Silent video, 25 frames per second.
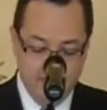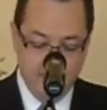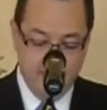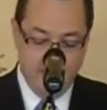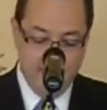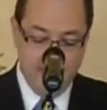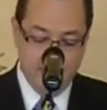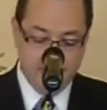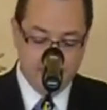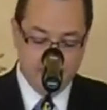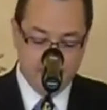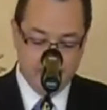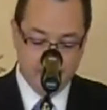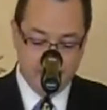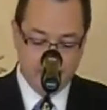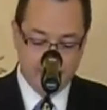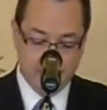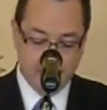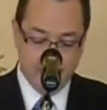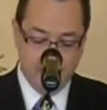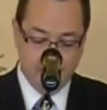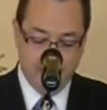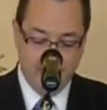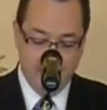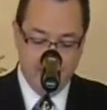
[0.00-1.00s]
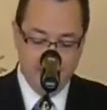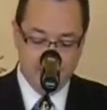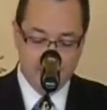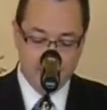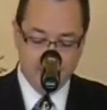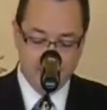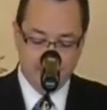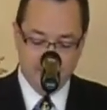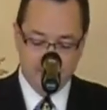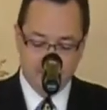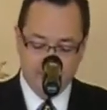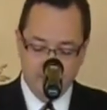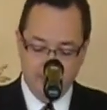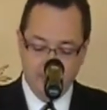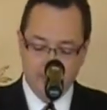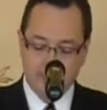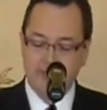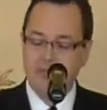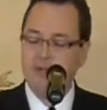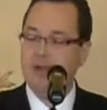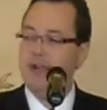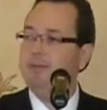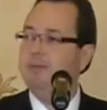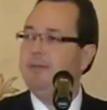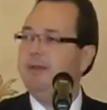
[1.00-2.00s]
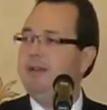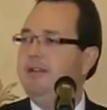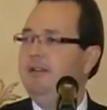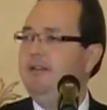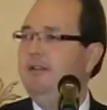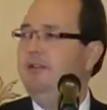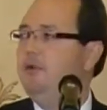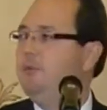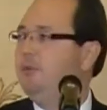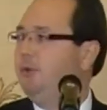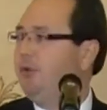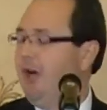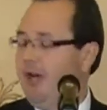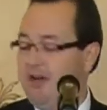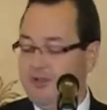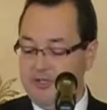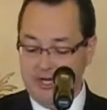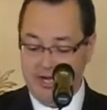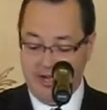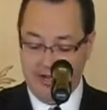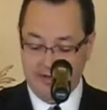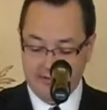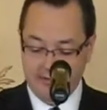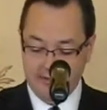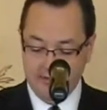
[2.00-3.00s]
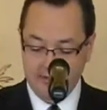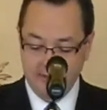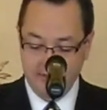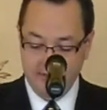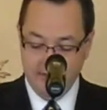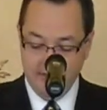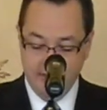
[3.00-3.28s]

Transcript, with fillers: The man took the locations of his new assignment and new project